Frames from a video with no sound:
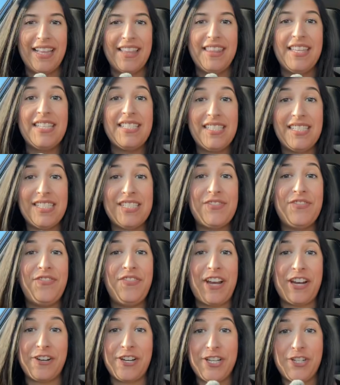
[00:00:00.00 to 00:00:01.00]
This is
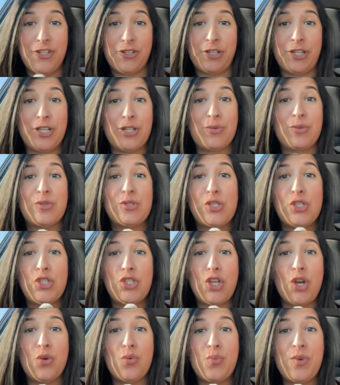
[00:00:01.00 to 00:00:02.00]
very true.
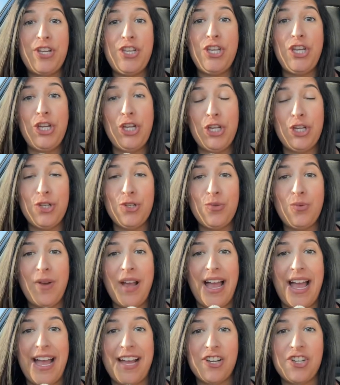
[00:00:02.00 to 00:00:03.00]
So when you
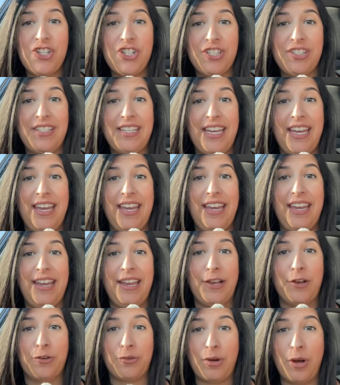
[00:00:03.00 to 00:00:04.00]
actually
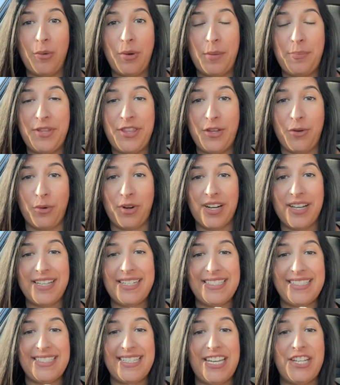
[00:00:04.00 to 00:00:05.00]
grow up in the
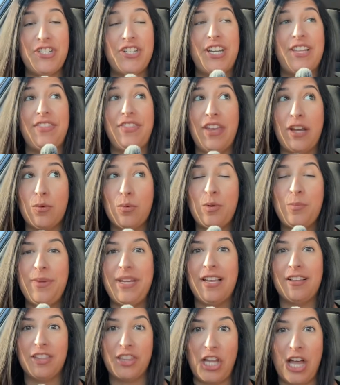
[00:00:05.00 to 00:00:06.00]
organization, there will
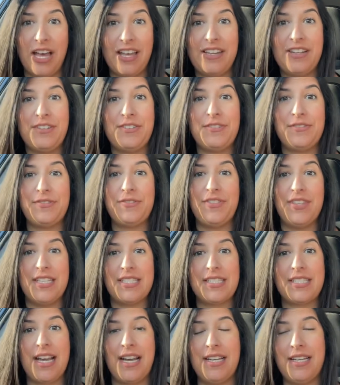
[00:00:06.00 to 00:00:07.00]
be a lot of
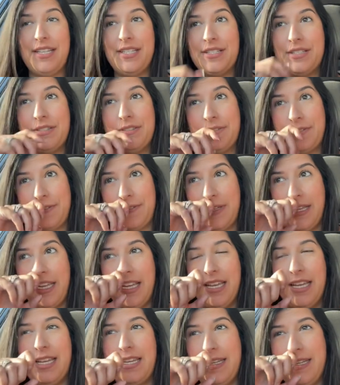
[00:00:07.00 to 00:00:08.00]
this kind of
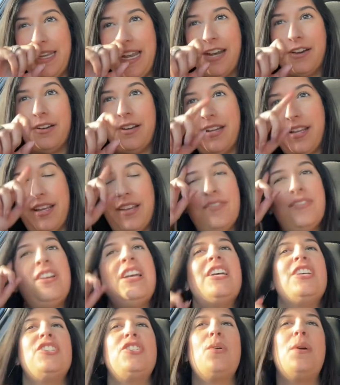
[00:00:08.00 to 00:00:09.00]
narrative.
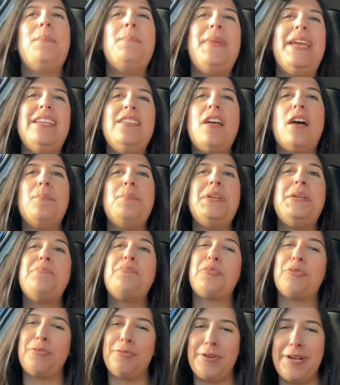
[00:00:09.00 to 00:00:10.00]
So it may not be
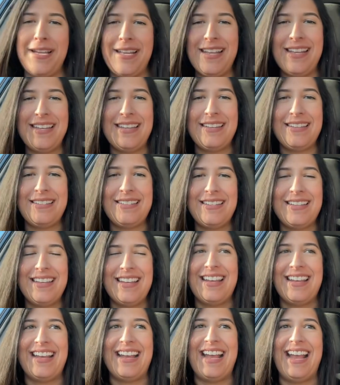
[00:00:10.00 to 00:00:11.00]
printed,
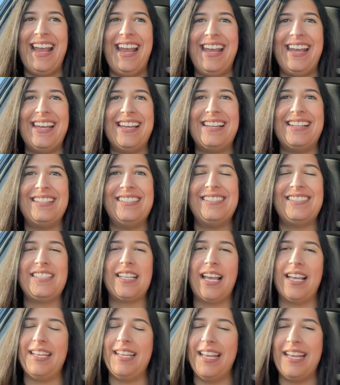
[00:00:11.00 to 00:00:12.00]
and
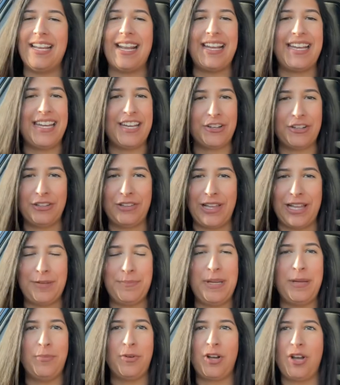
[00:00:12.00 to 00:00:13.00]
I hear a lot of
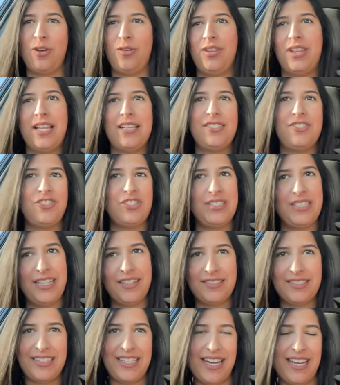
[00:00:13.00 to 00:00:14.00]
people go, "Well, that's just
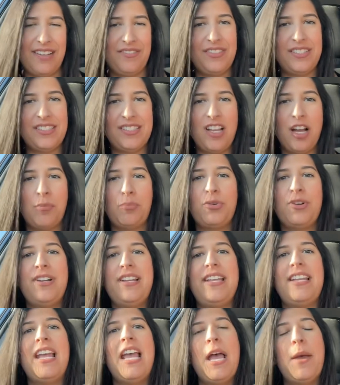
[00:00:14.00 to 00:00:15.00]
hearsay if it's not
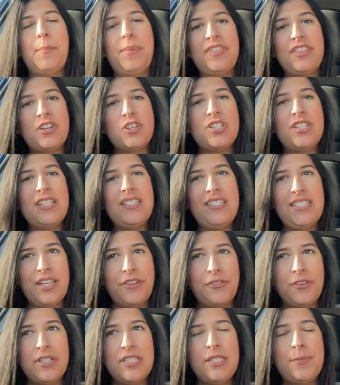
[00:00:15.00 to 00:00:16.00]
printed." But there's a
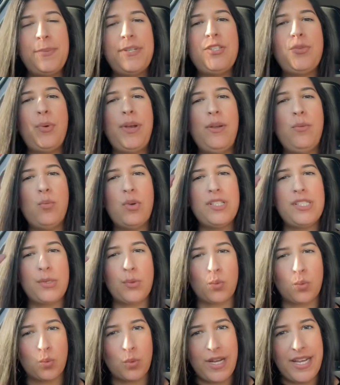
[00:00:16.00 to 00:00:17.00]
difference between what's
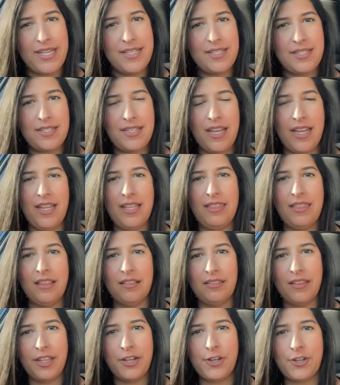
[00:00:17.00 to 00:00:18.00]
written in the
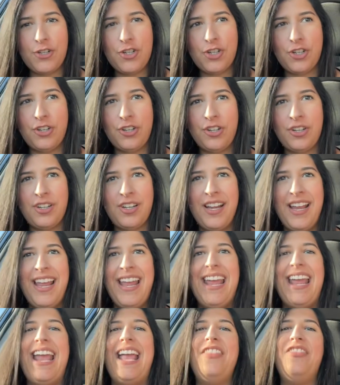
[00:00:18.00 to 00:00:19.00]
literature
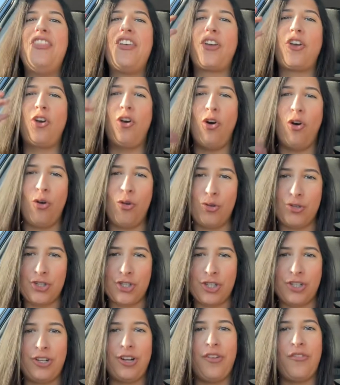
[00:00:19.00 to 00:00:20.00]
and the
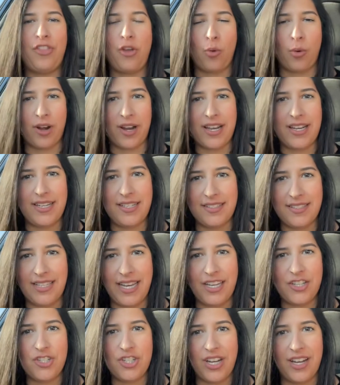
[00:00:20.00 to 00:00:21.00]
culture of the
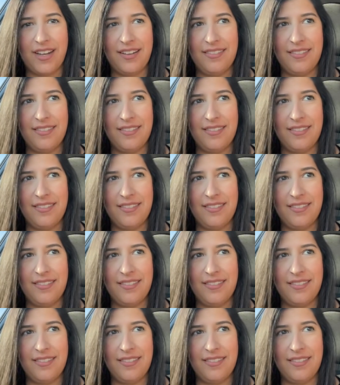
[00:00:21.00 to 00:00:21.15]
organization.